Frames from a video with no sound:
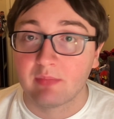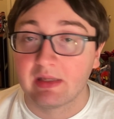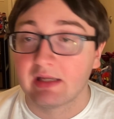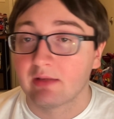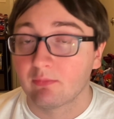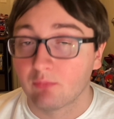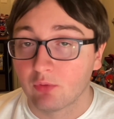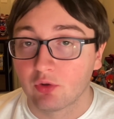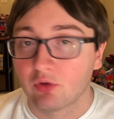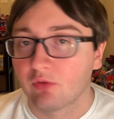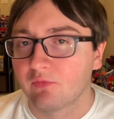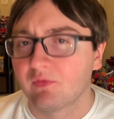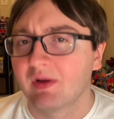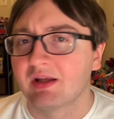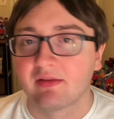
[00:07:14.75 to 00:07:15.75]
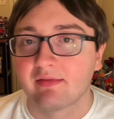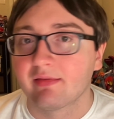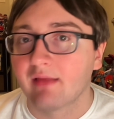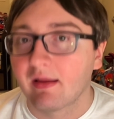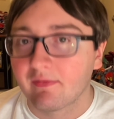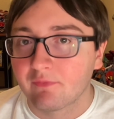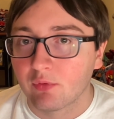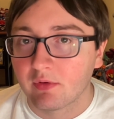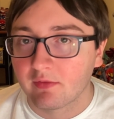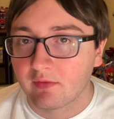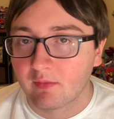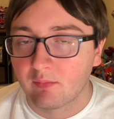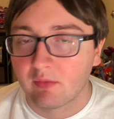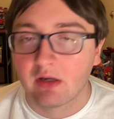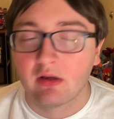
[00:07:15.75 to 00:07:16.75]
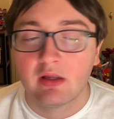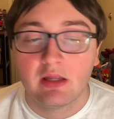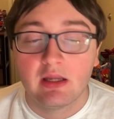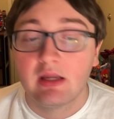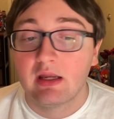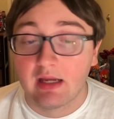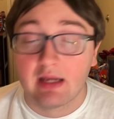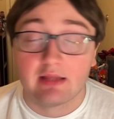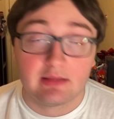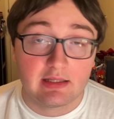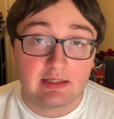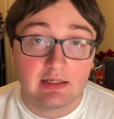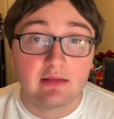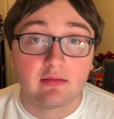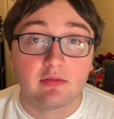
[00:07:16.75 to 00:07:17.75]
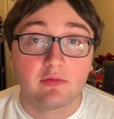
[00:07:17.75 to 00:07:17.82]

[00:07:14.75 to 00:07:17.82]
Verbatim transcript: make it work or find a slot for it somewhere, and they did.